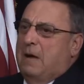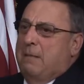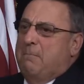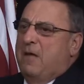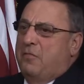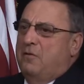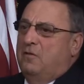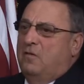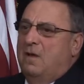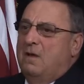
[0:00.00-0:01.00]
My
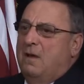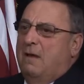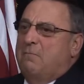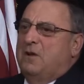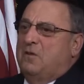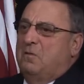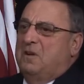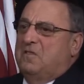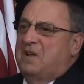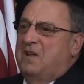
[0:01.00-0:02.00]
methods have been
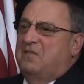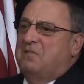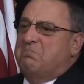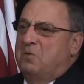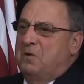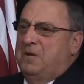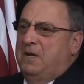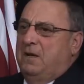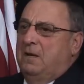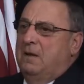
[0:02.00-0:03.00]
criticized as
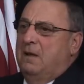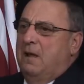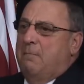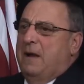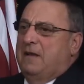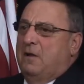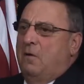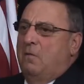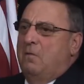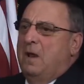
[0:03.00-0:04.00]
bullying, and my
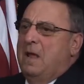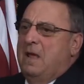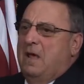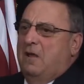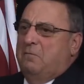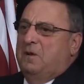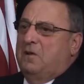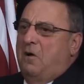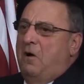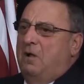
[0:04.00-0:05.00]
tone has
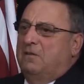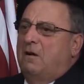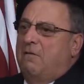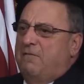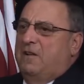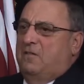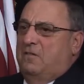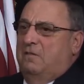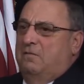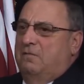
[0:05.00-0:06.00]
been called
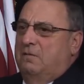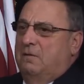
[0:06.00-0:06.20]
offensive.